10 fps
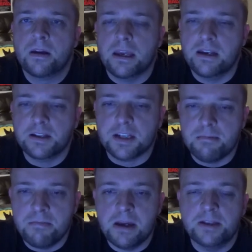He does an
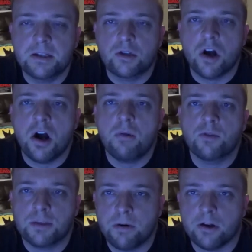amazing job
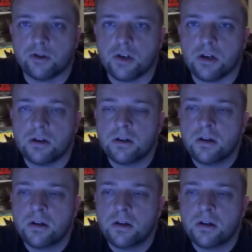with The Punisher.